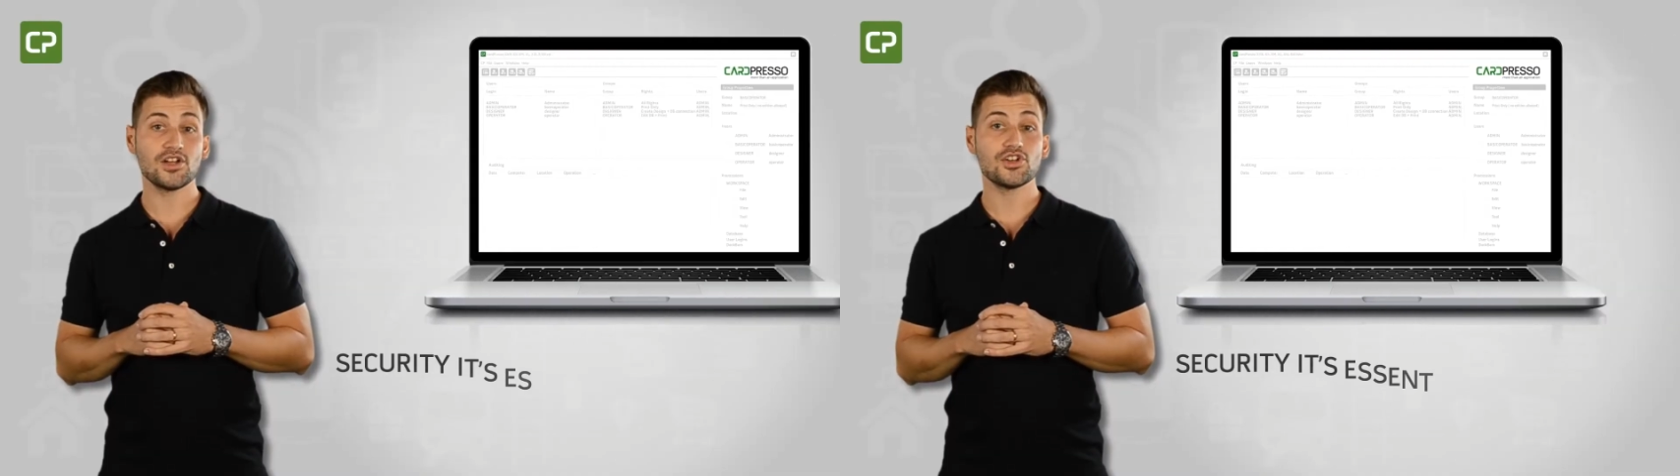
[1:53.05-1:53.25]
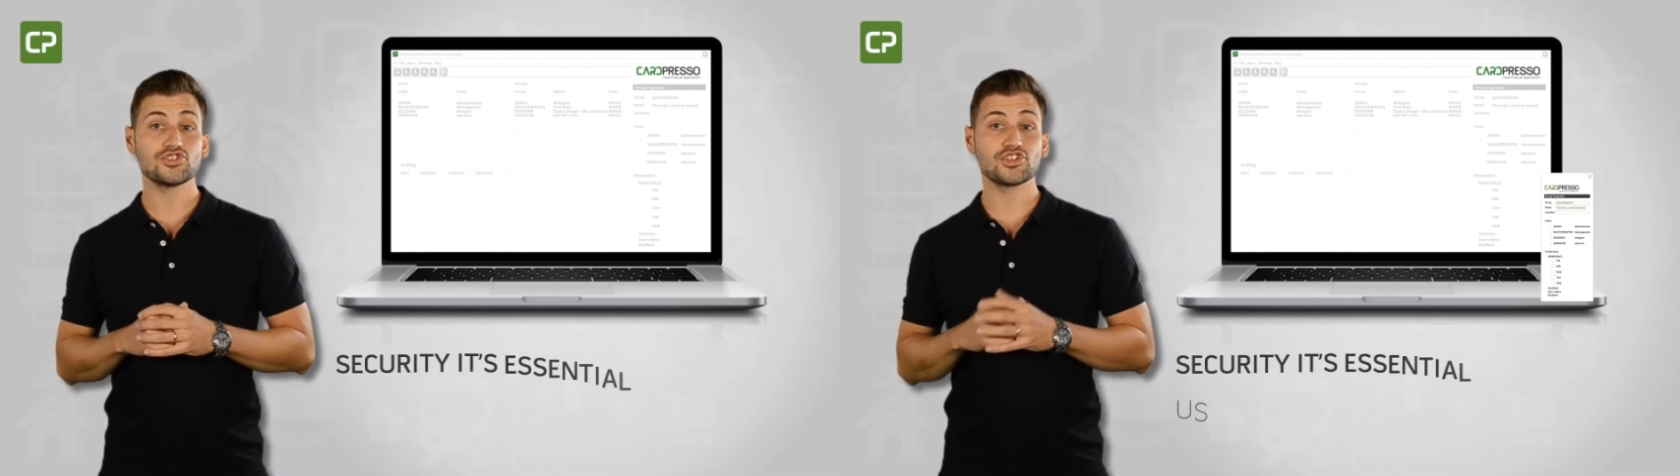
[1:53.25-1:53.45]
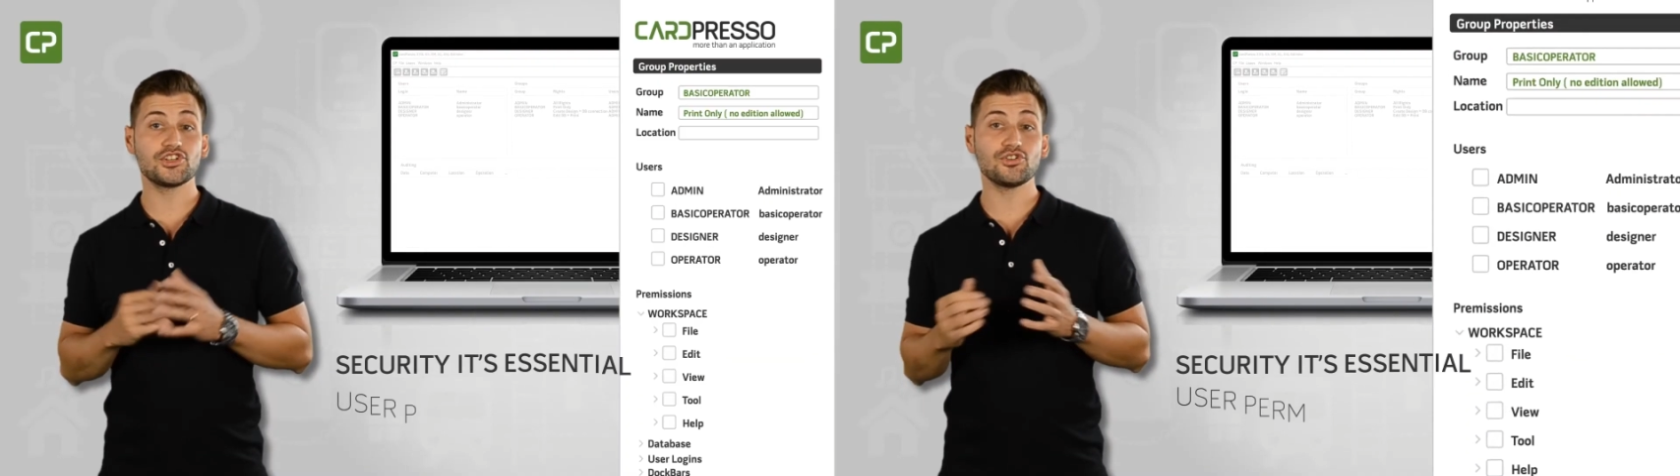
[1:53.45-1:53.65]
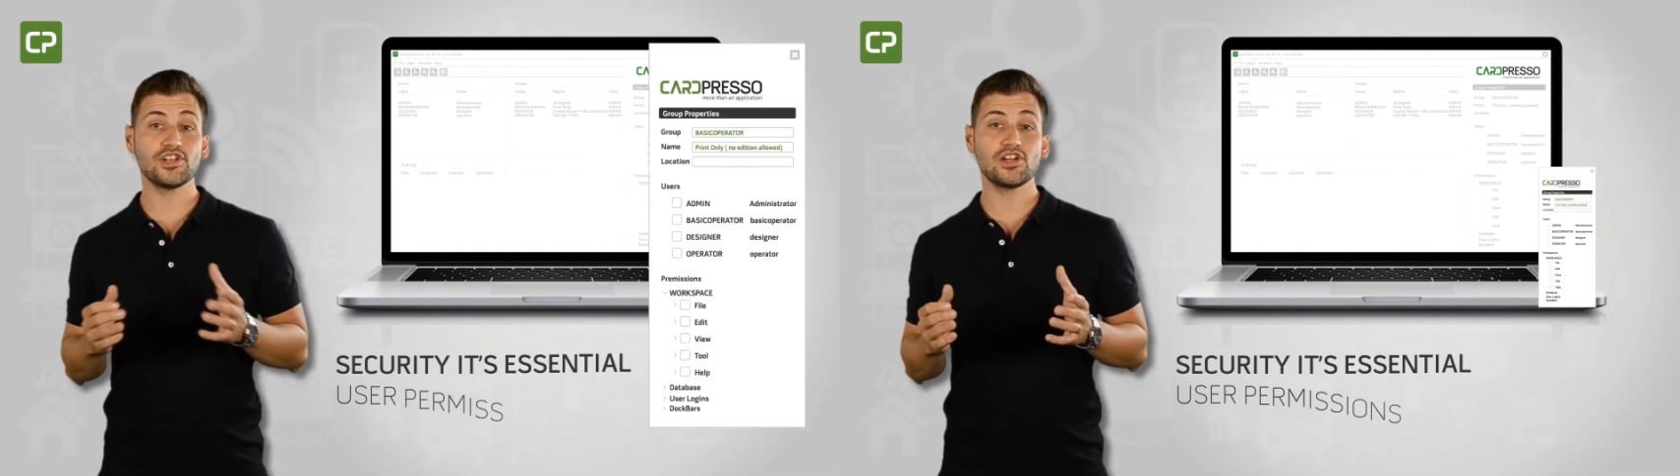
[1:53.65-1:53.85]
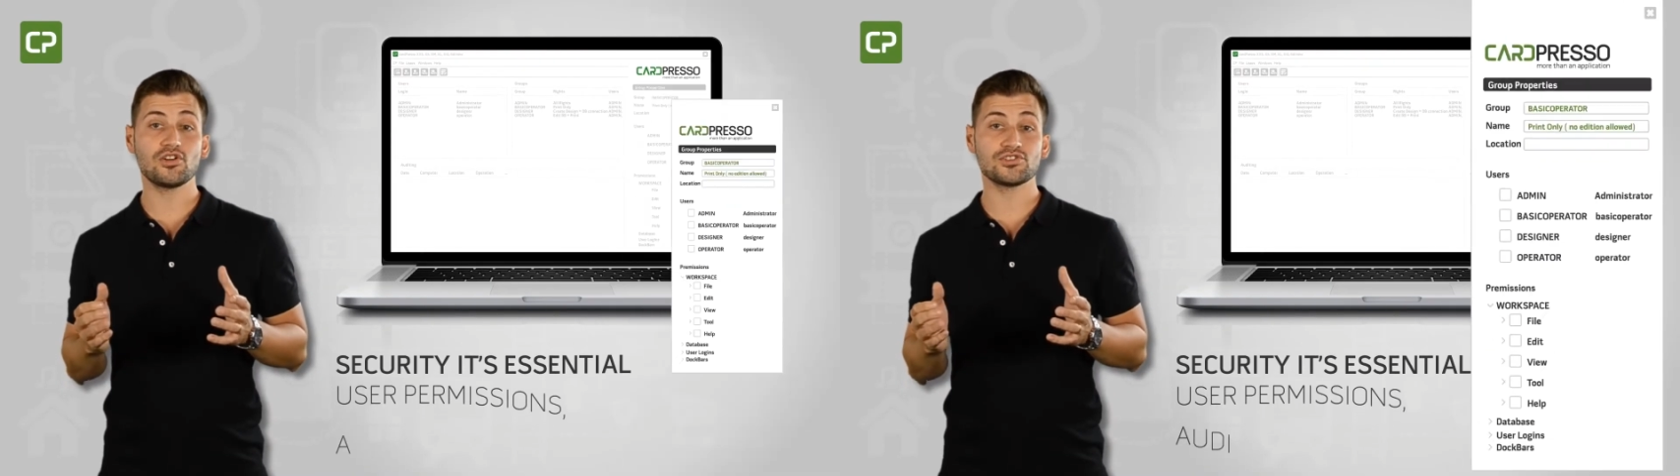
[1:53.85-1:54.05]

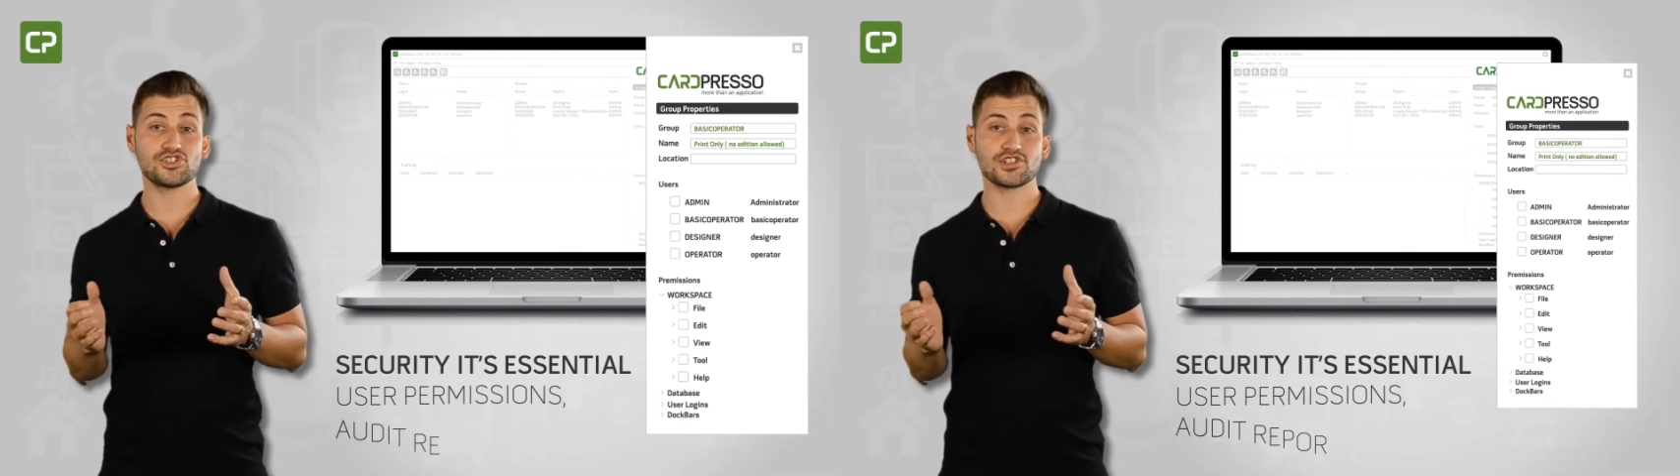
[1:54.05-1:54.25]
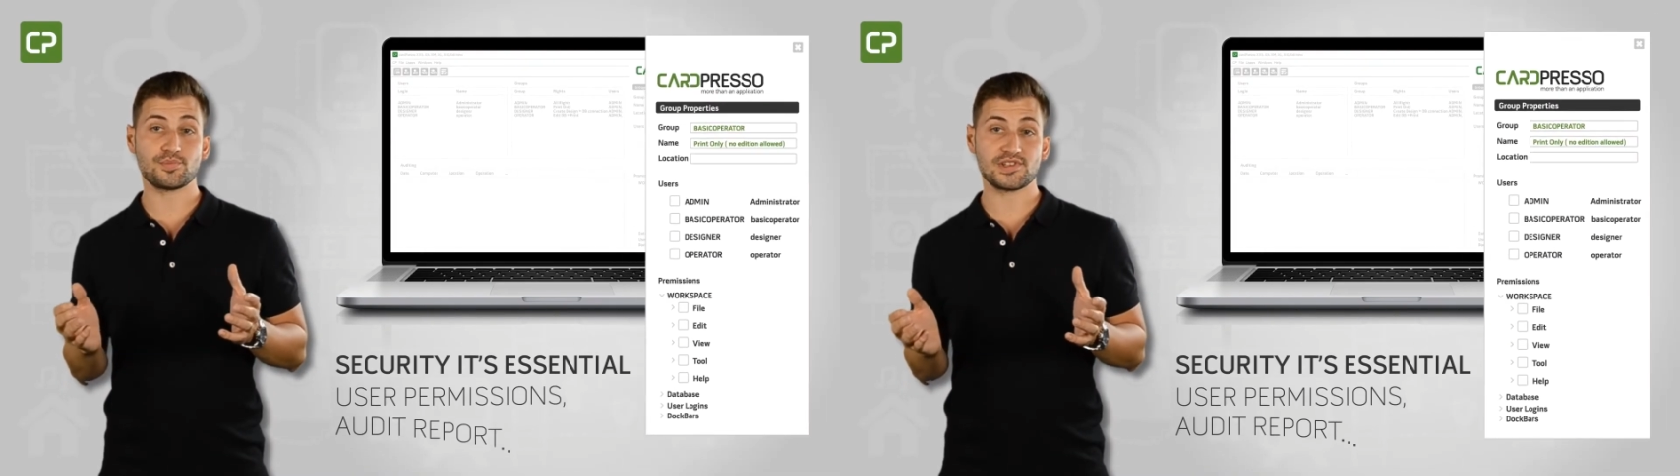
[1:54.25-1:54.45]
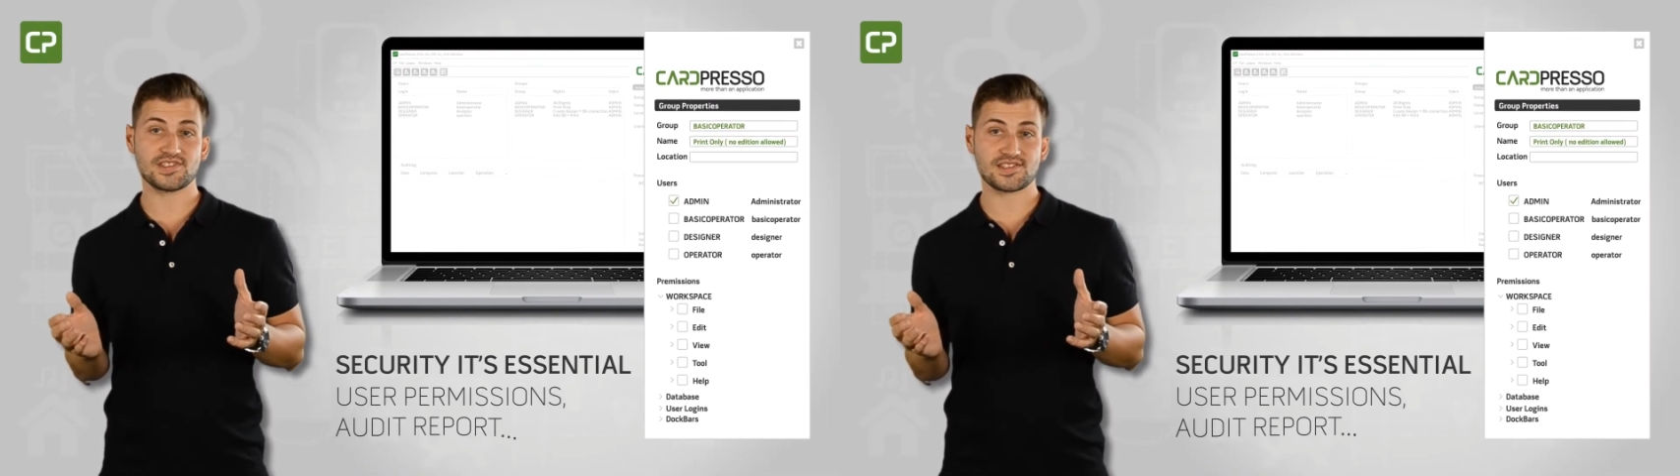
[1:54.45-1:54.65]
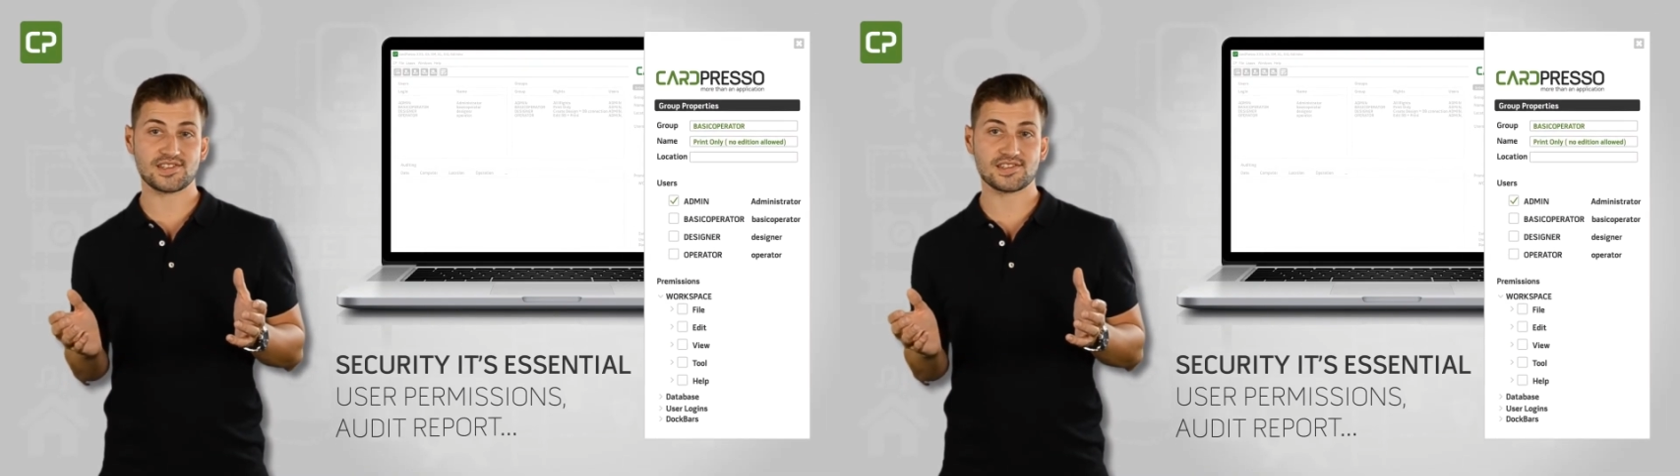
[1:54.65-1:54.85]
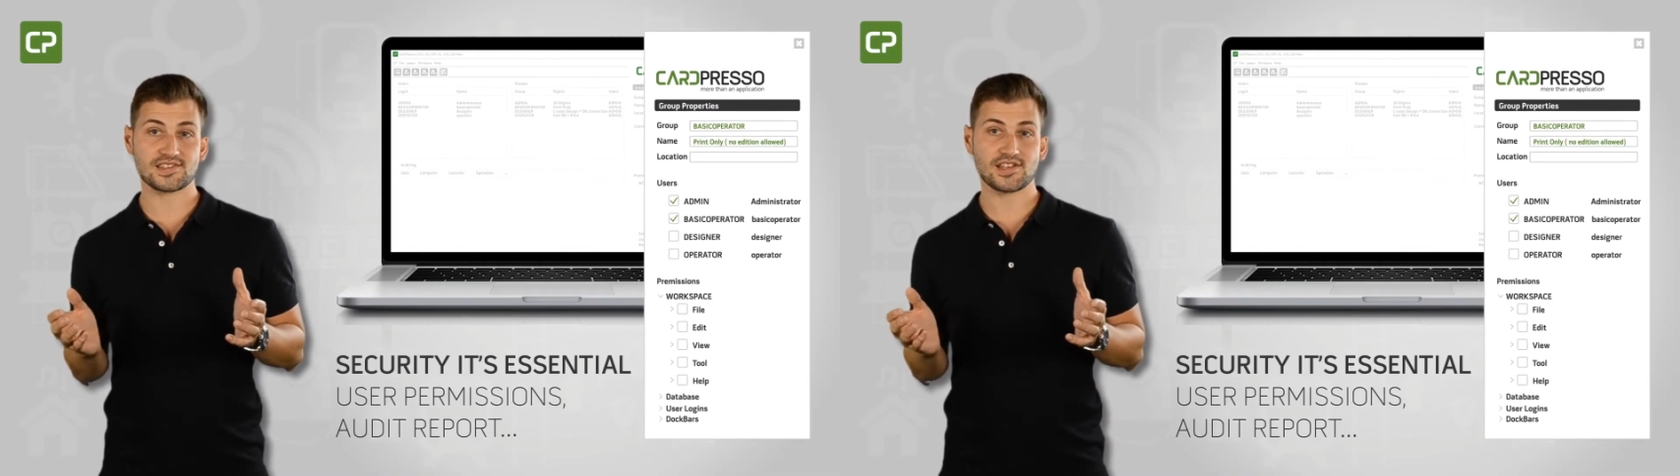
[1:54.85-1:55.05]
Security-conscious
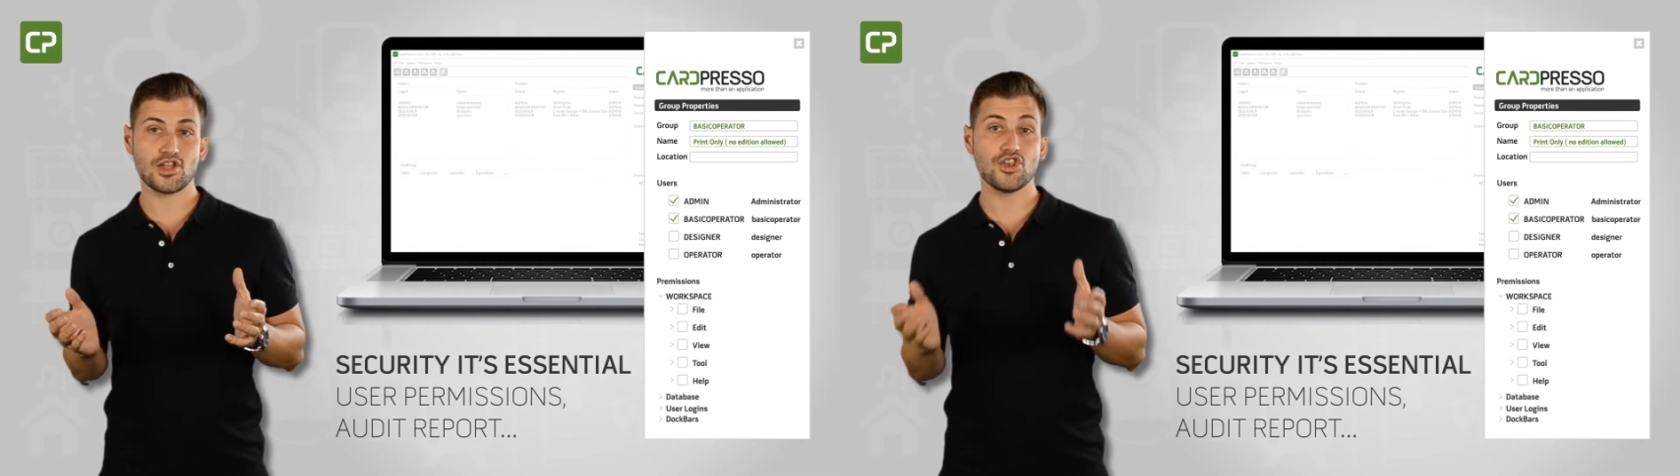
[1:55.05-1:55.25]
businesses